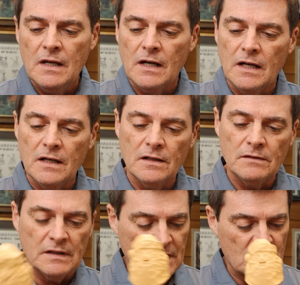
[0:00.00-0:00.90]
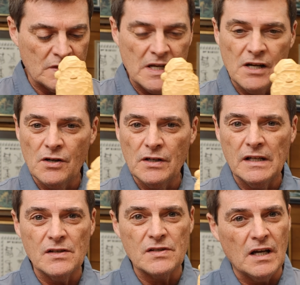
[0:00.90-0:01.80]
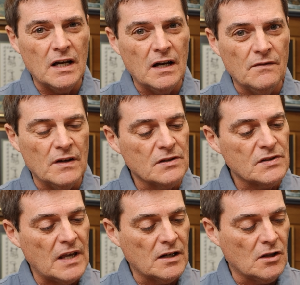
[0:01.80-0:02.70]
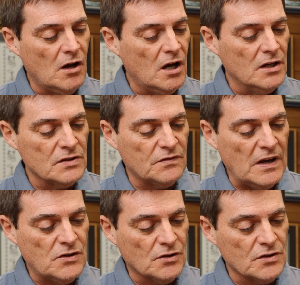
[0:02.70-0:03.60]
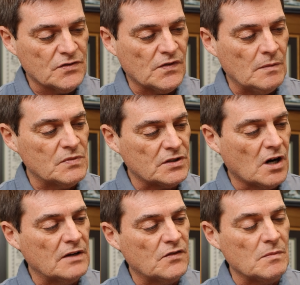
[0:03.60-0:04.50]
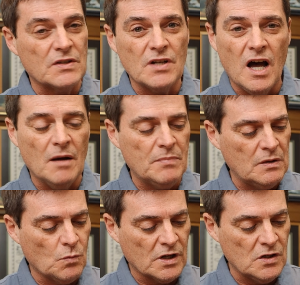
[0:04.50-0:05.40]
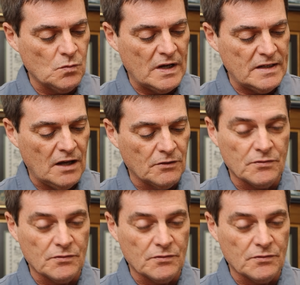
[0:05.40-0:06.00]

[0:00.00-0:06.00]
And this one here is of Santa Claus, features from starting from the top and working your way down